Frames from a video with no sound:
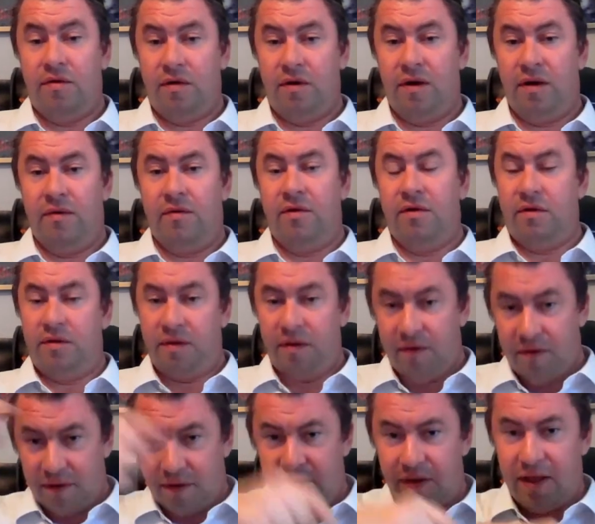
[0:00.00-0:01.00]
Or, or,
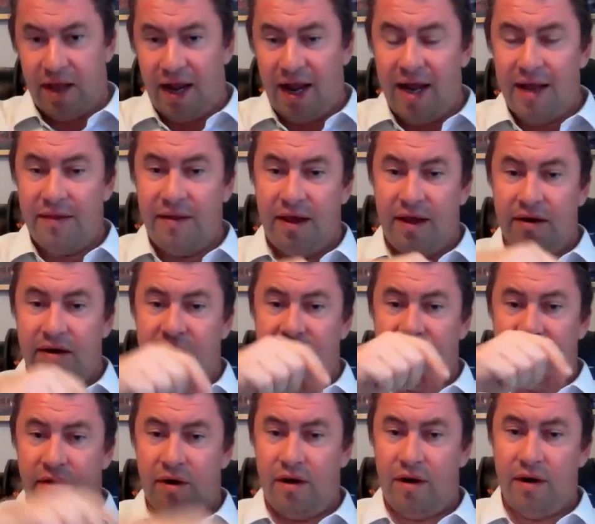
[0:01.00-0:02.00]
or the ha that
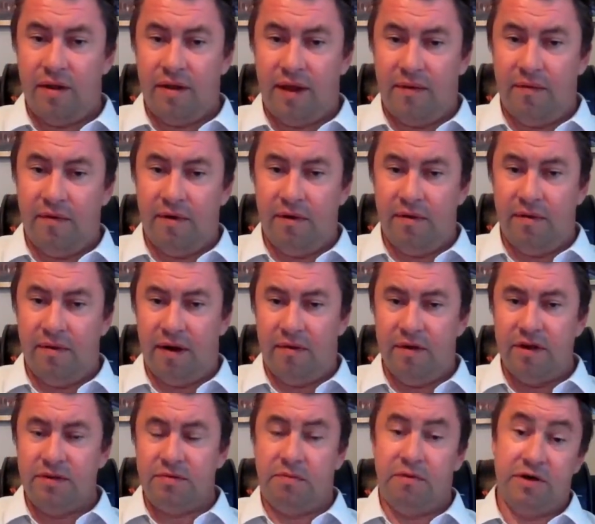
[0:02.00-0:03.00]
call that would the
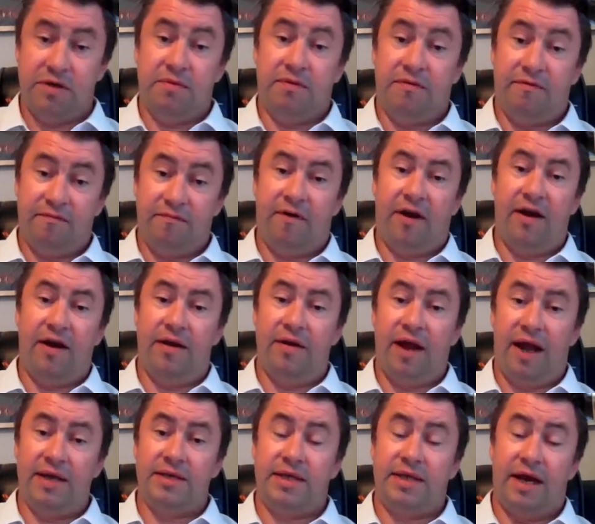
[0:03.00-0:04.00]
reasonable person would find
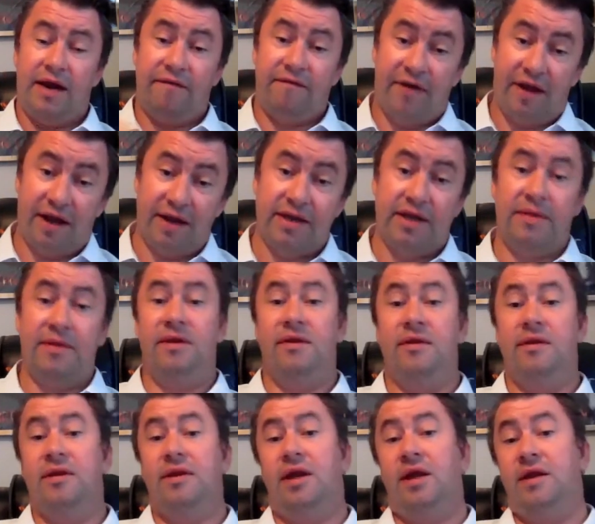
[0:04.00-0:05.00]
has that effect, and
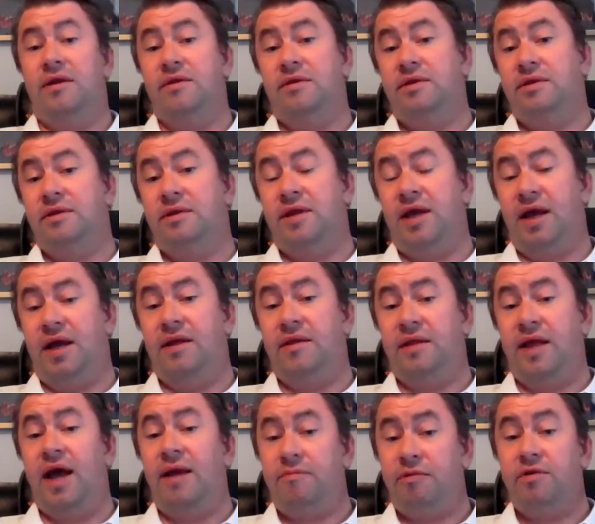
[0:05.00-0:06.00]
then and that
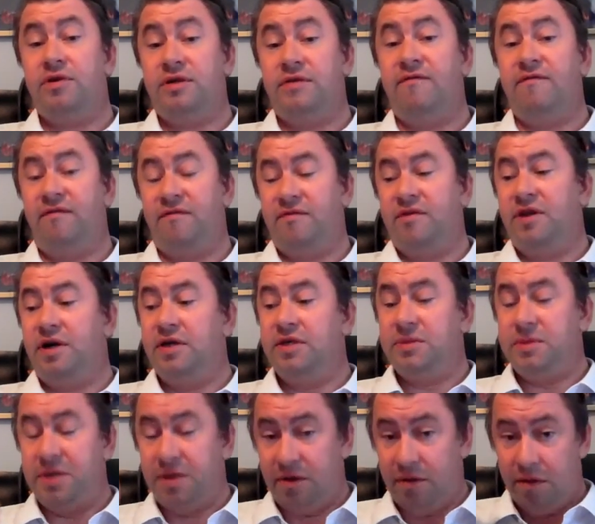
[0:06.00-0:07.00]
that person
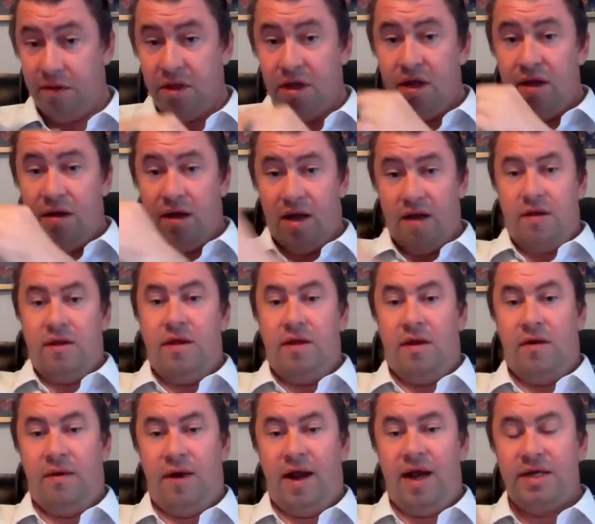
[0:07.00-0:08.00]
does feel
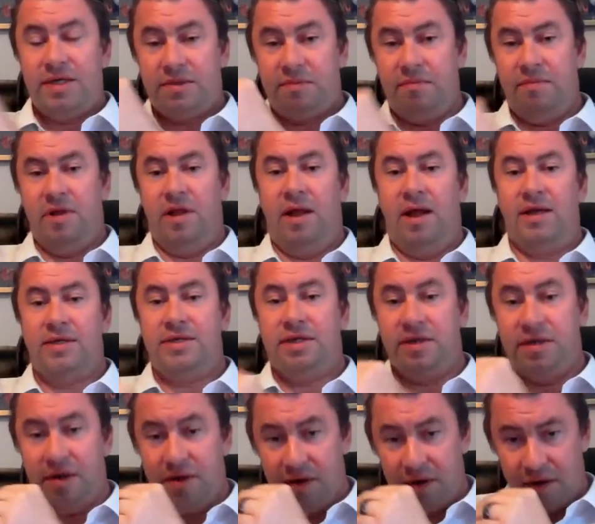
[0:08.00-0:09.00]
harassed,
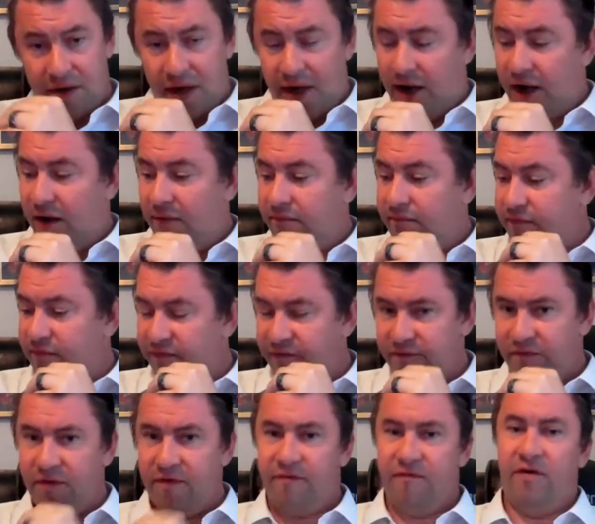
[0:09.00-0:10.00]
molested, um,
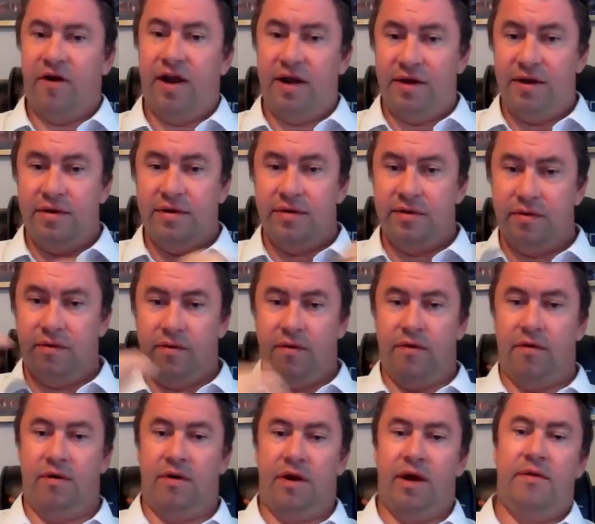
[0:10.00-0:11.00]
frightened,
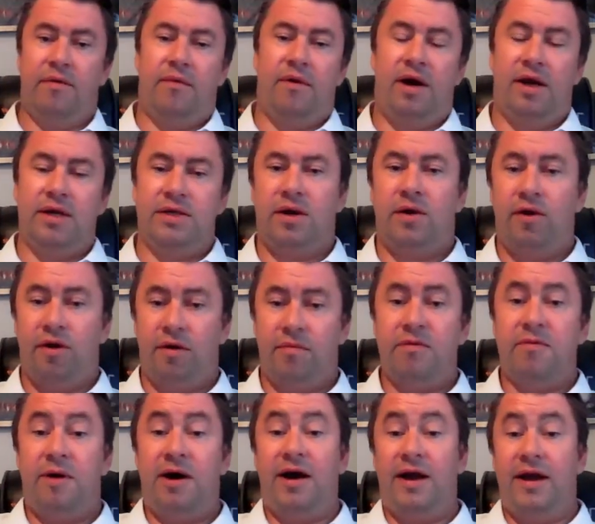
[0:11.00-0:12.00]
or otherwise
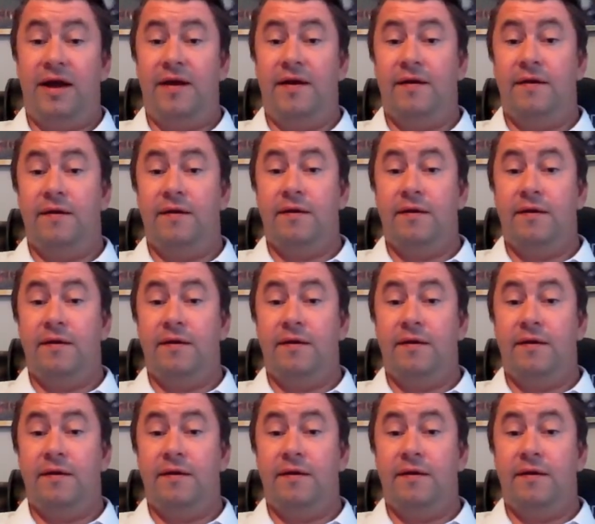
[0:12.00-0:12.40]
harmed by it.